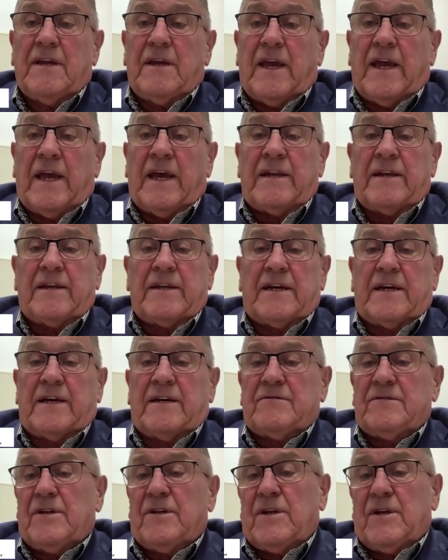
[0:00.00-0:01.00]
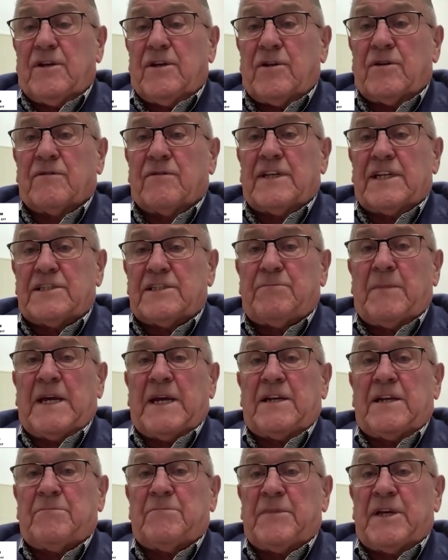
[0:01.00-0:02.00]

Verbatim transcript: And, uh, you know, this might have